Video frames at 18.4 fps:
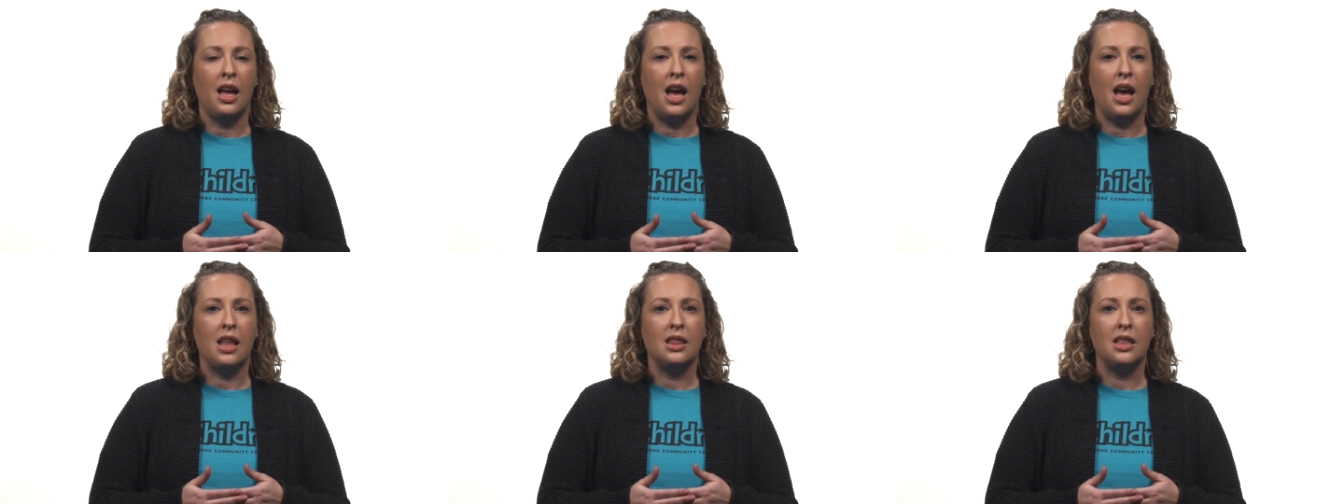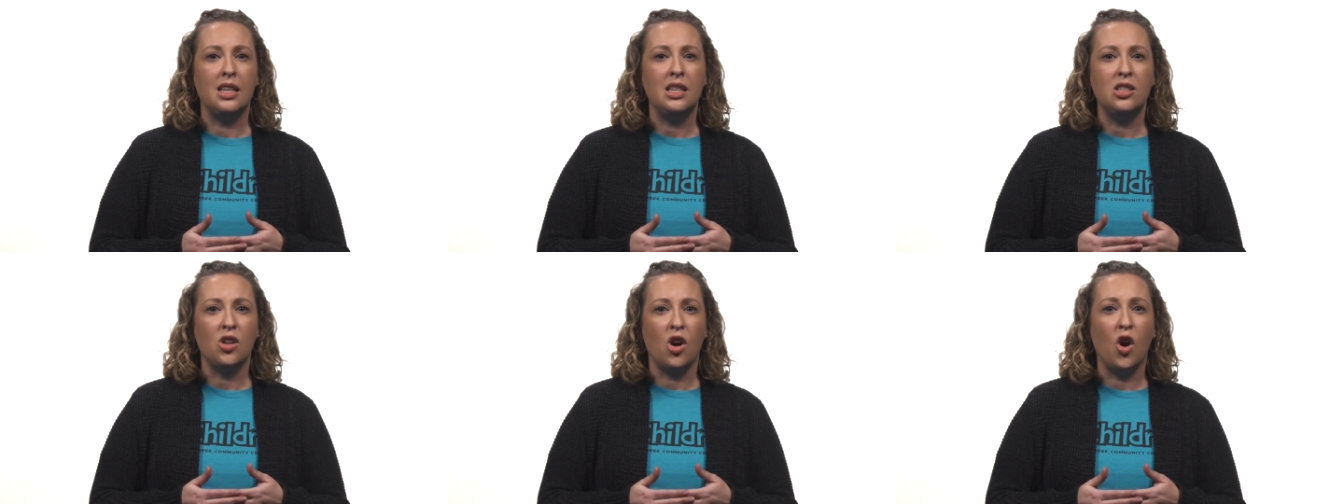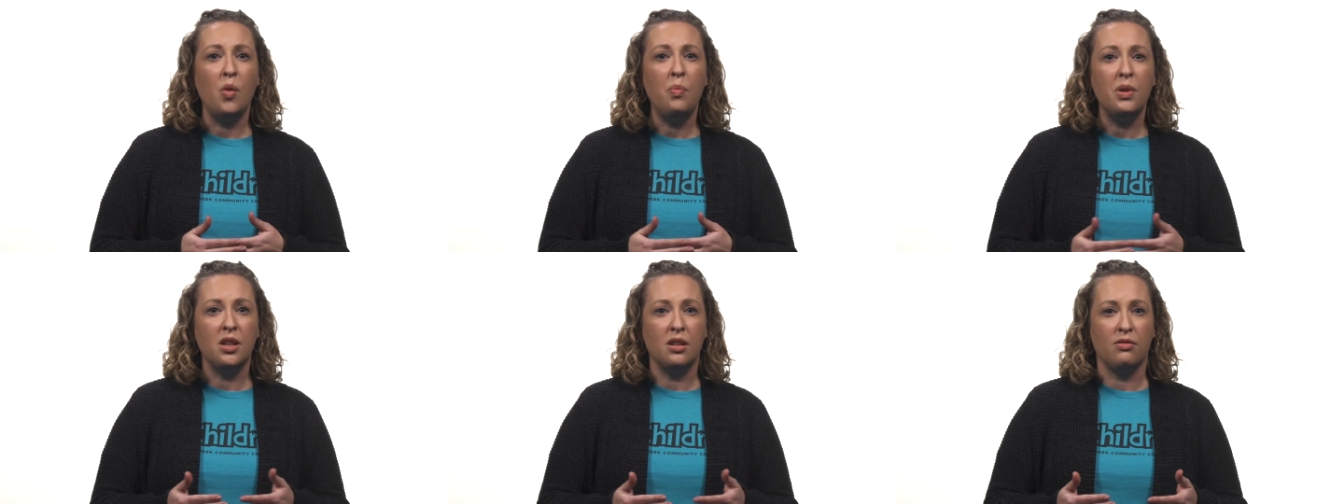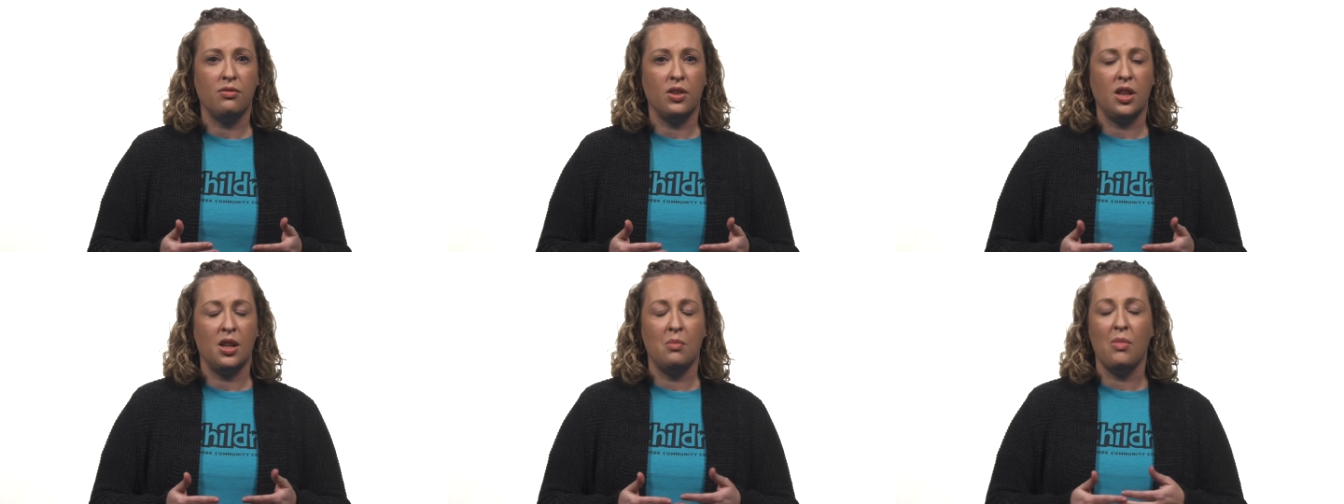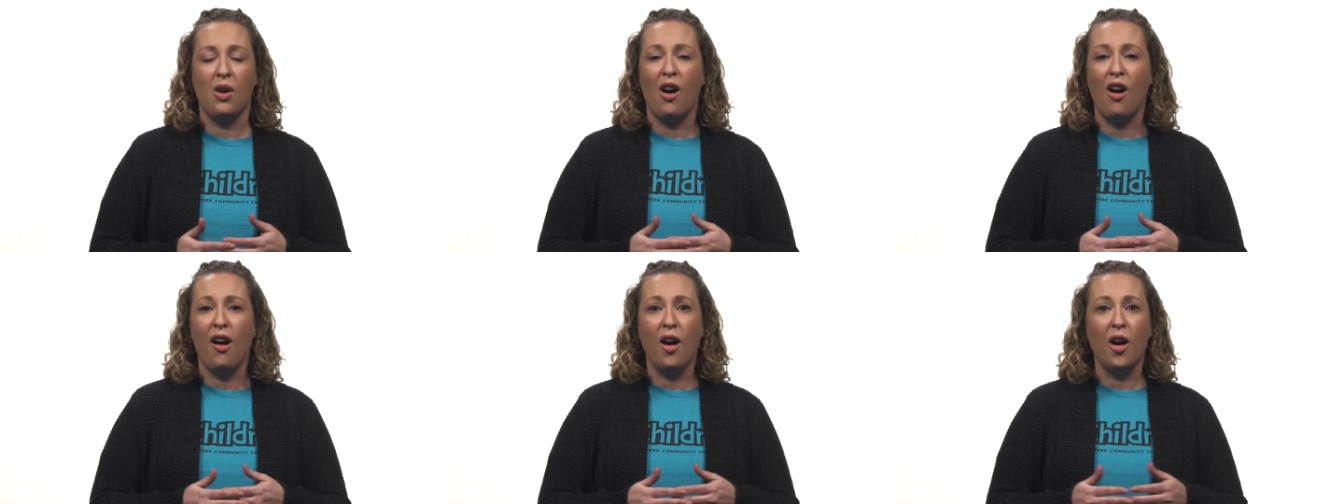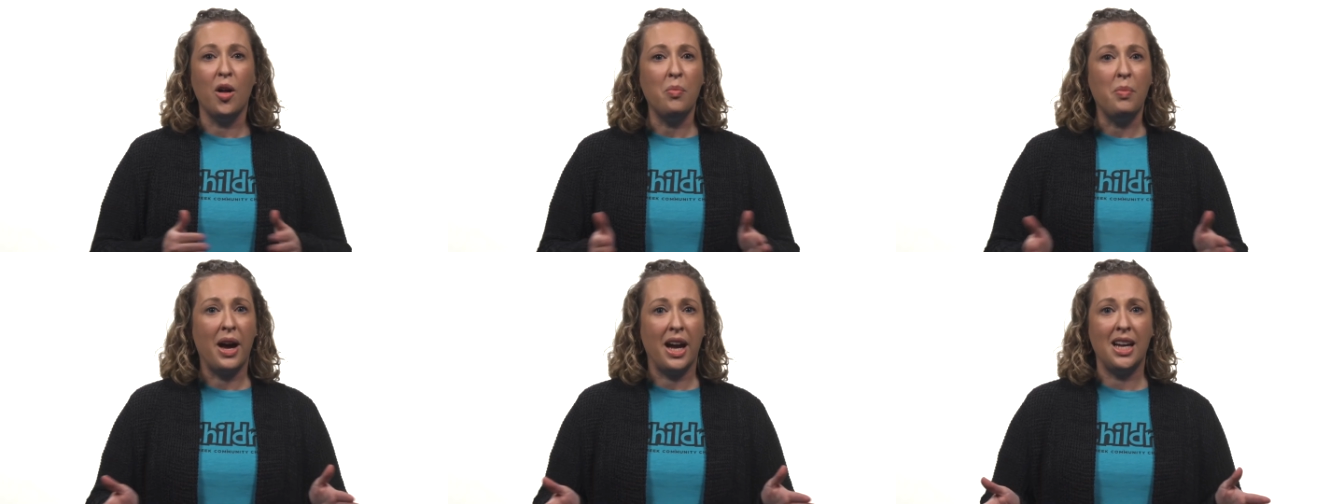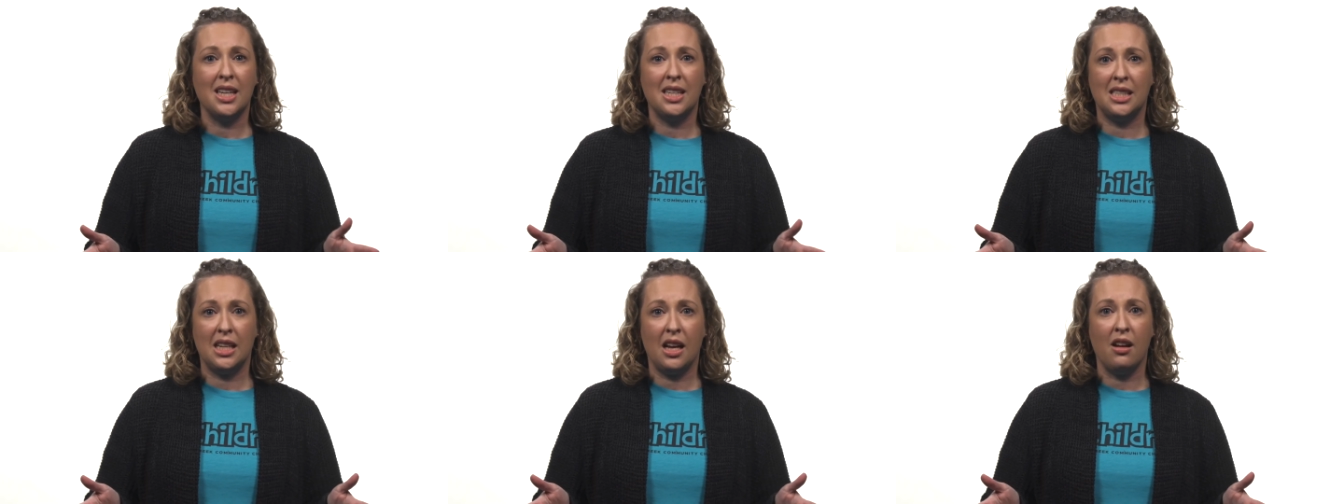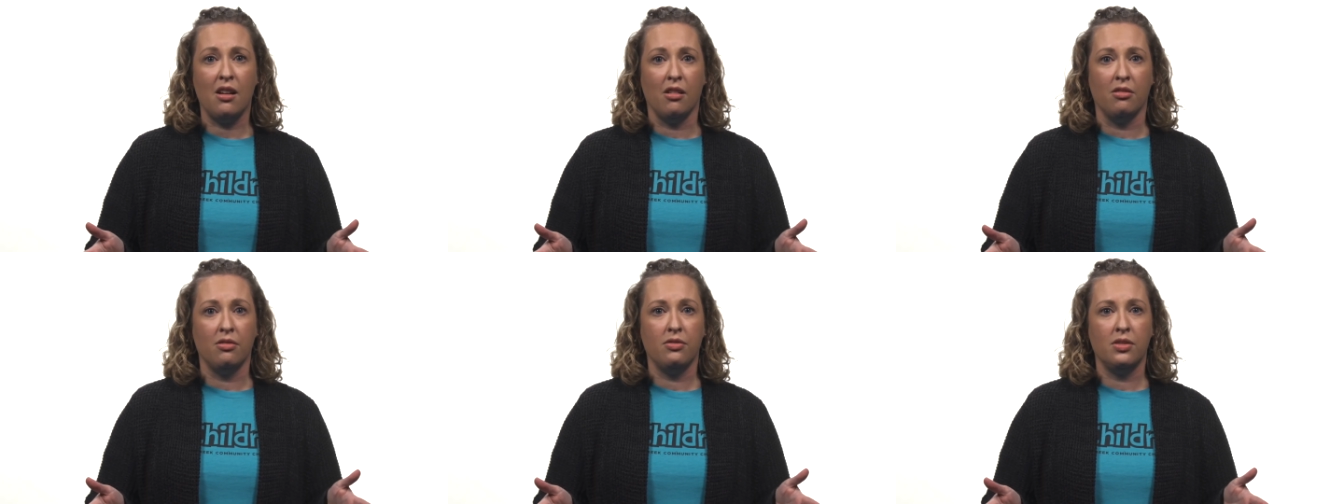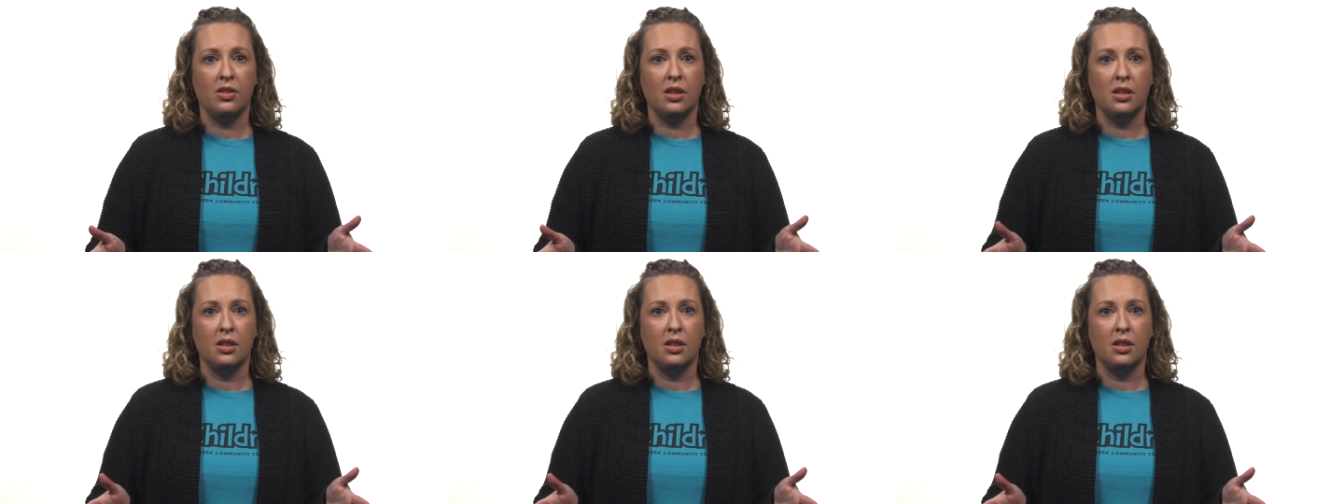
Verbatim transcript: And this opened for them all by itself.